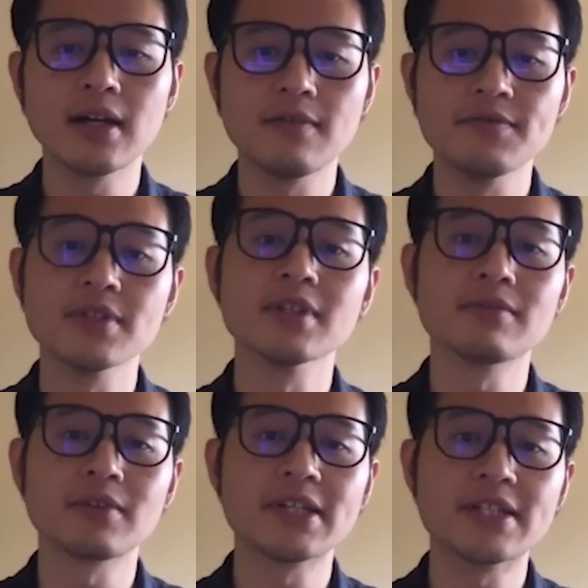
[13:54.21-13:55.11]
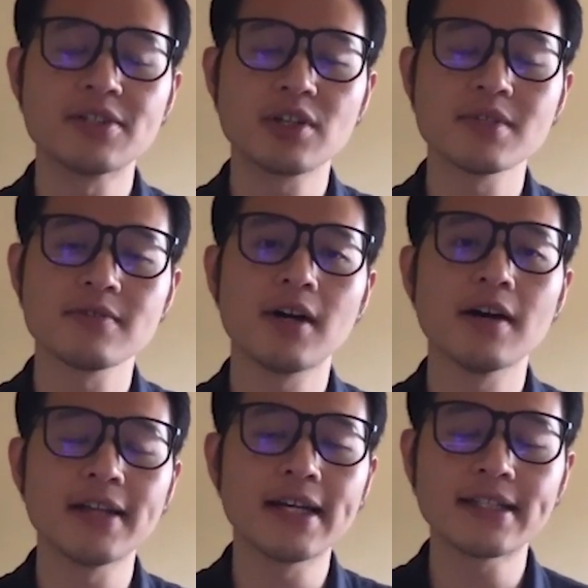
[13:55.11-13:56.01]
of delivery in terms of
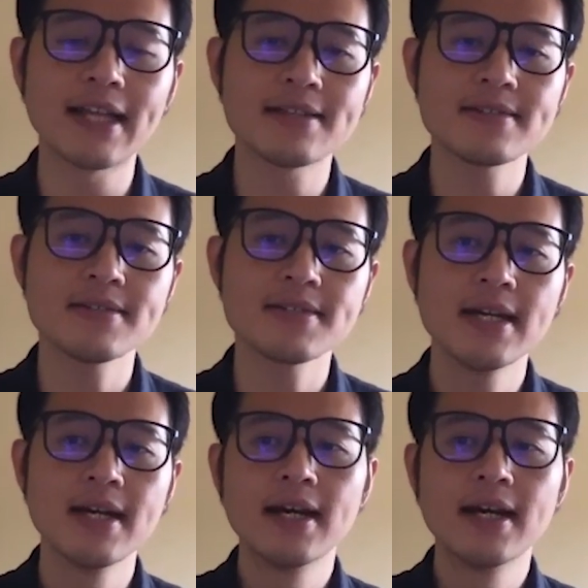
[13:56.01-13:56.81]
online classes.